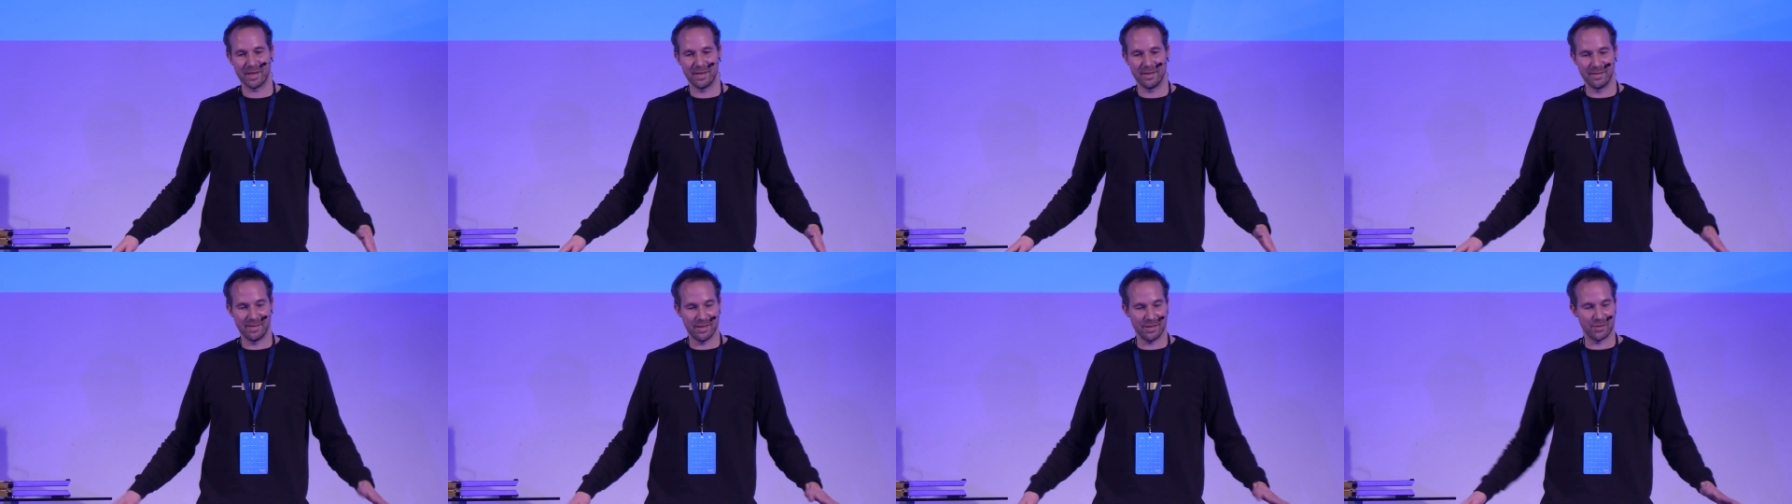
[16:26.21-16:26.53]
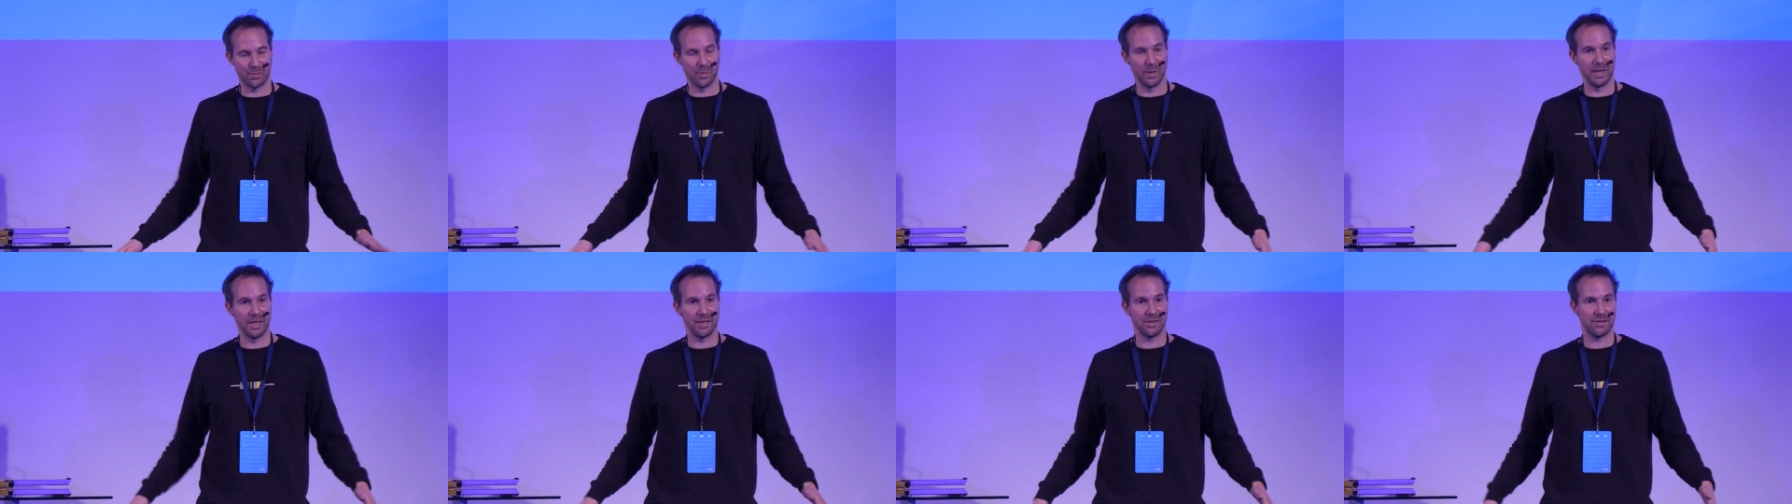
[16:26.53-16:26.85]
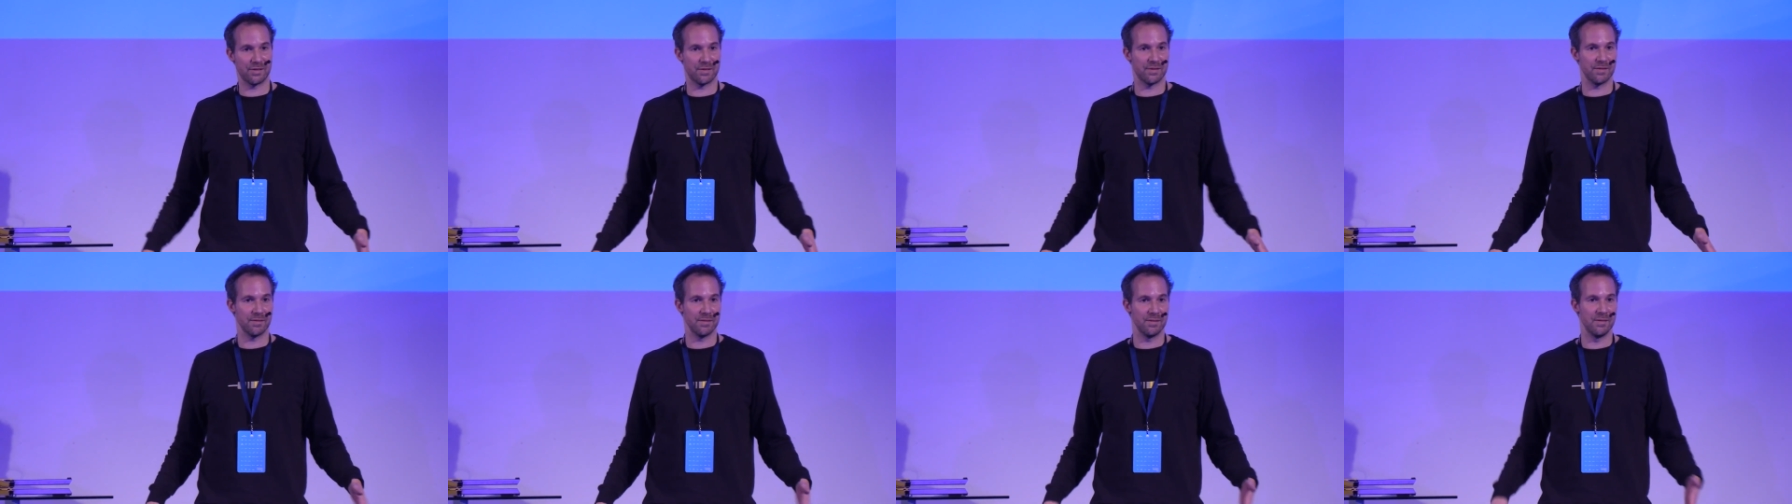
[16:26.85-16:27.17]
these
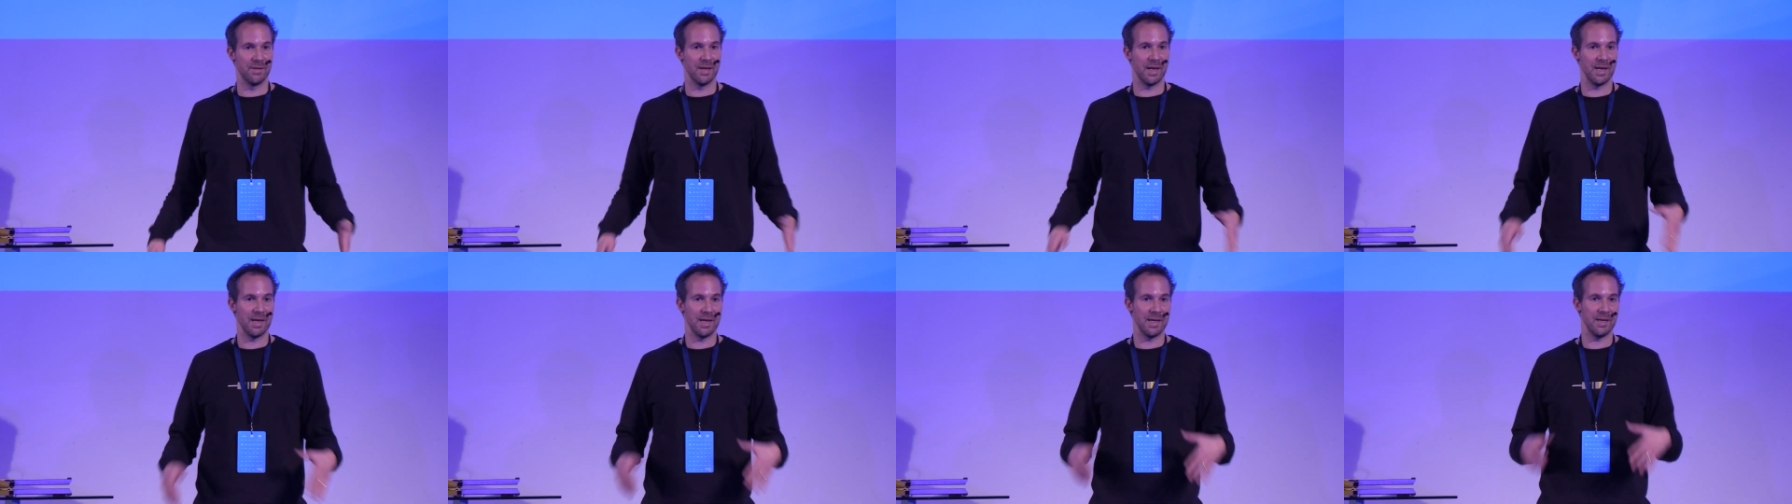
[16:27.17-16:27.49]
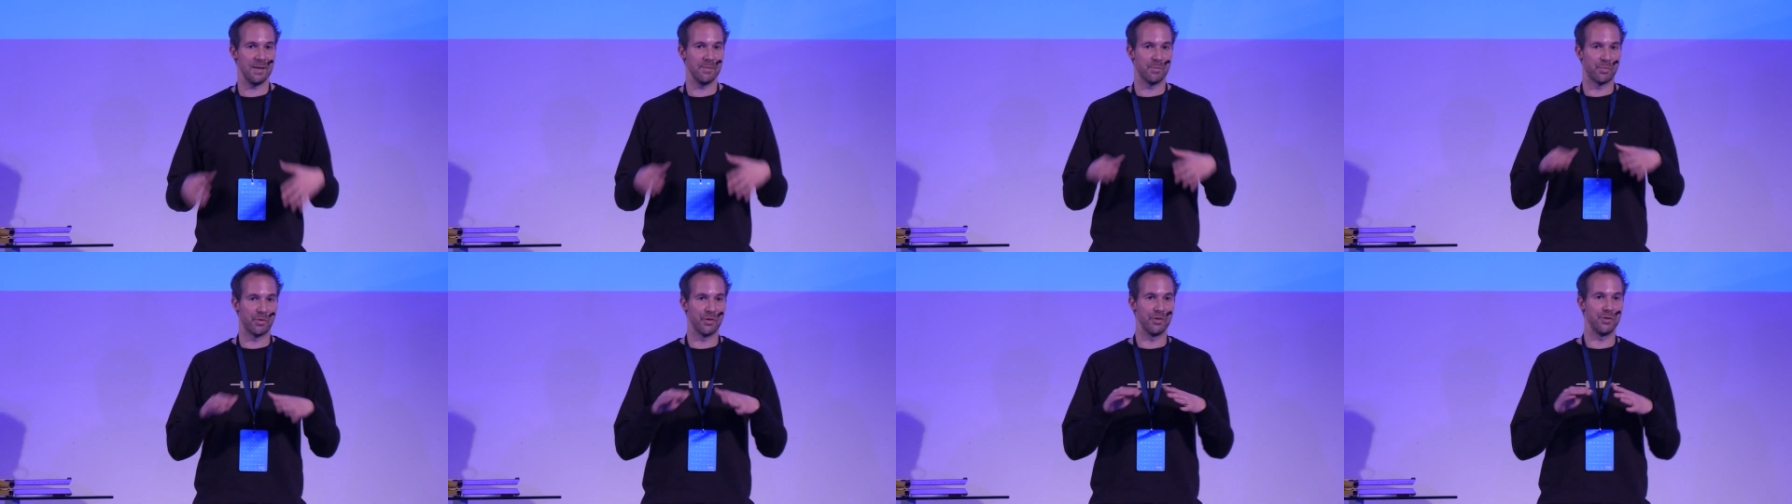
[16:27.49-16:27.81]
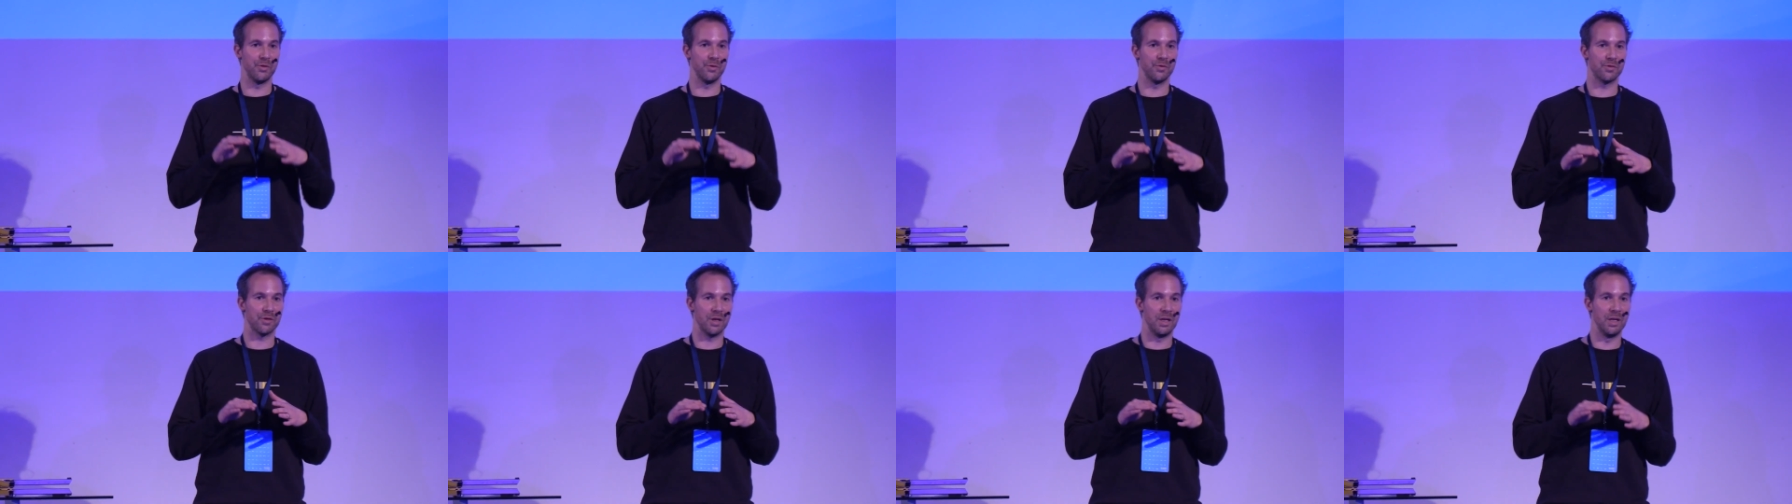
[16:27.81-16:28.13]
wings, they
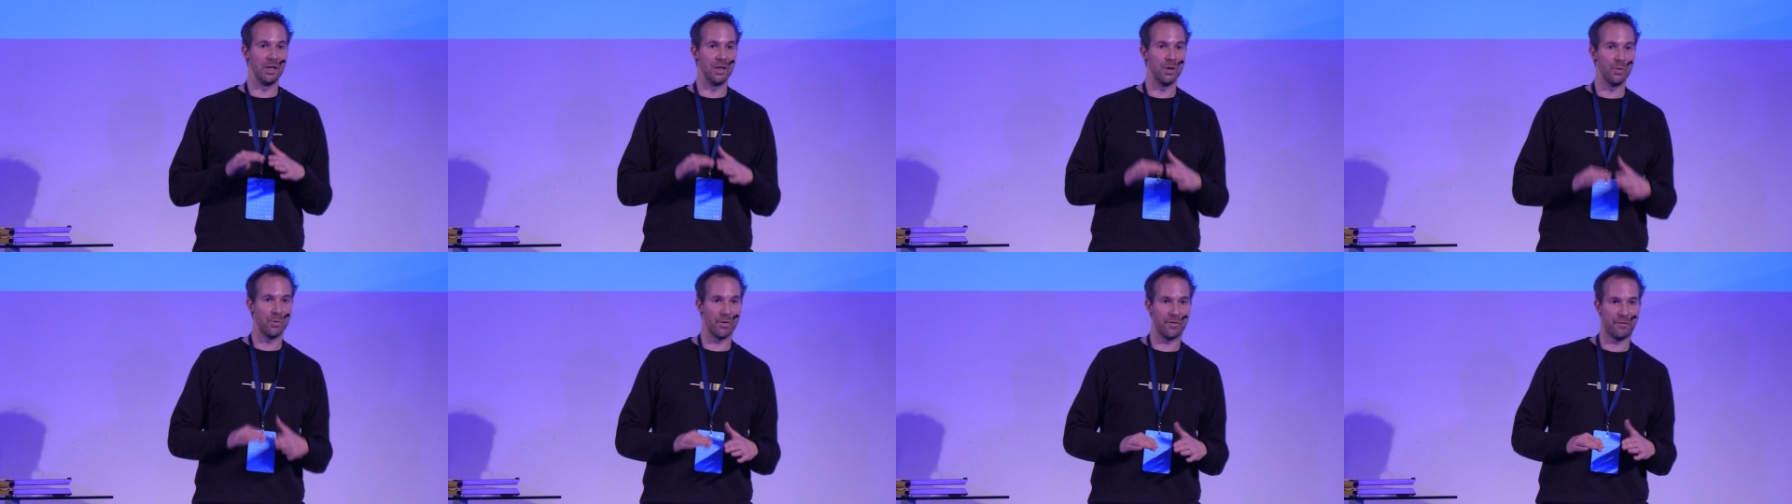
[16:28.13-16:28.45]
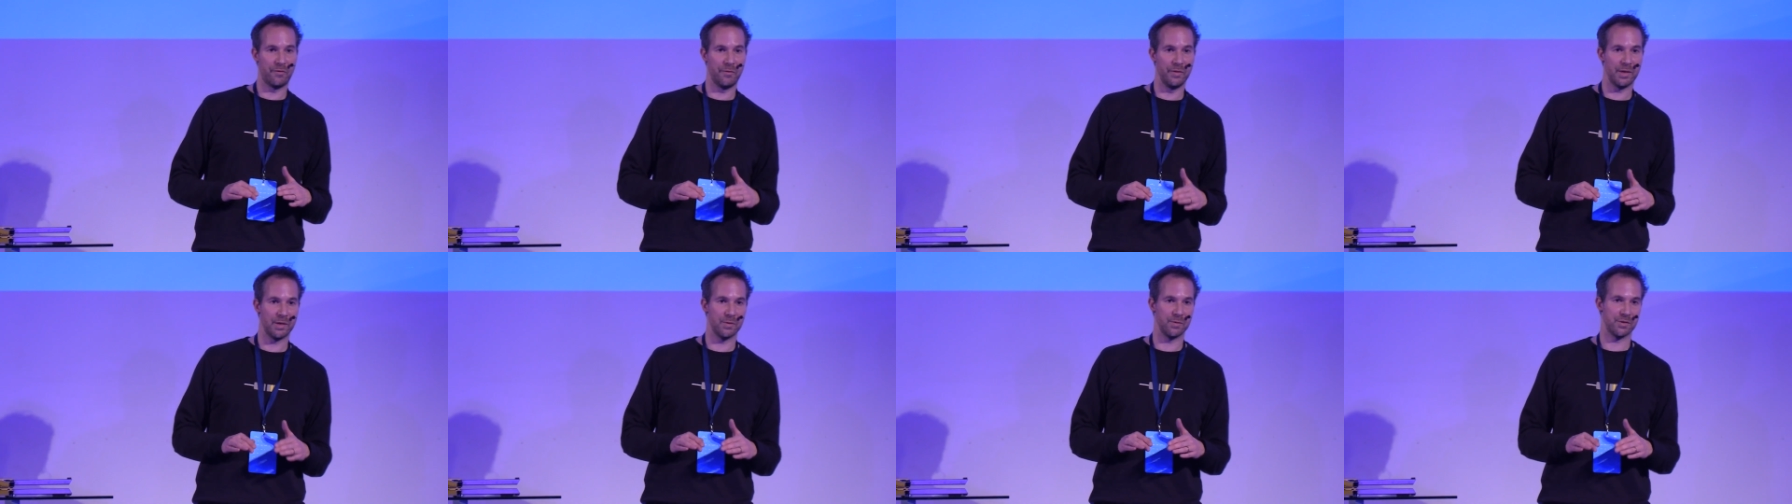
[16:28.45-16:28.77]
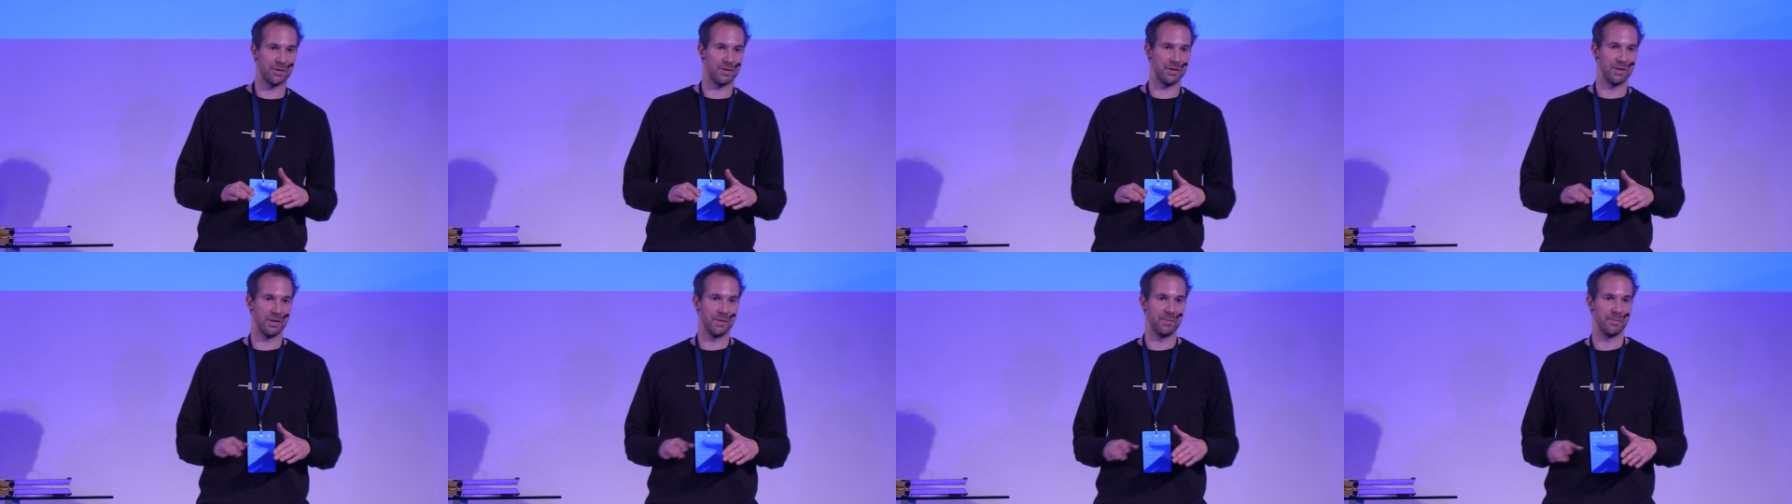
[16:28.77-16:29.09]
produce a lower
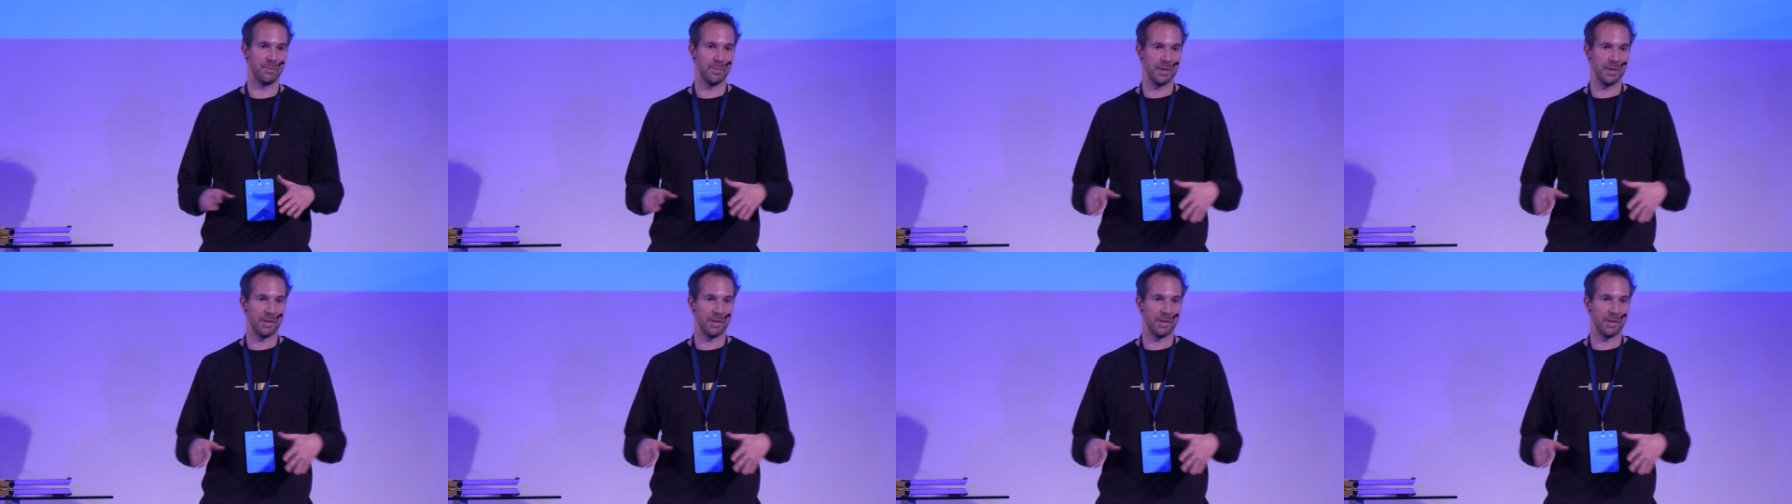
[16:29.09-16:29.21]
frequency